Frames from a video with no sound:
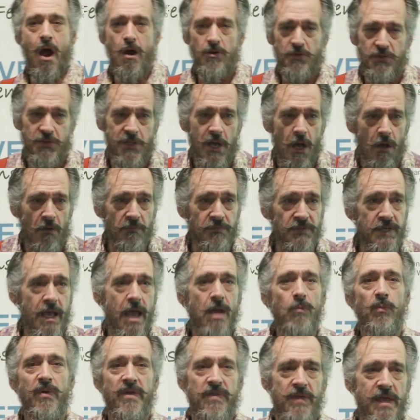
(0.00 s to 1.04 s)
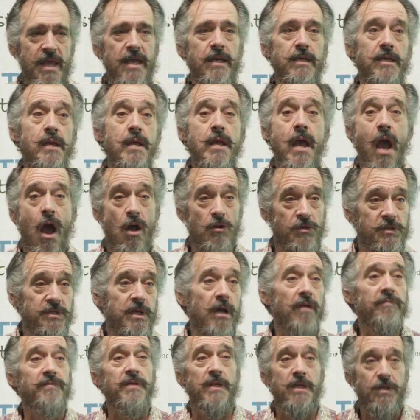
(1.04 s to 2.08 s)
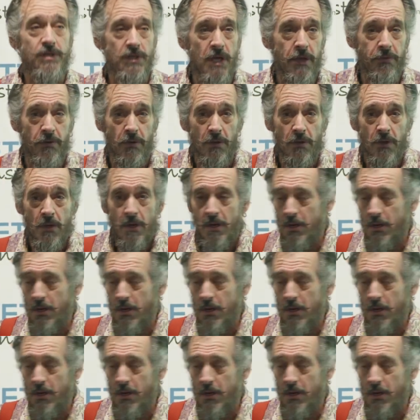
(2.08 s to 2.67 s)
ourselves and within ourselves each other.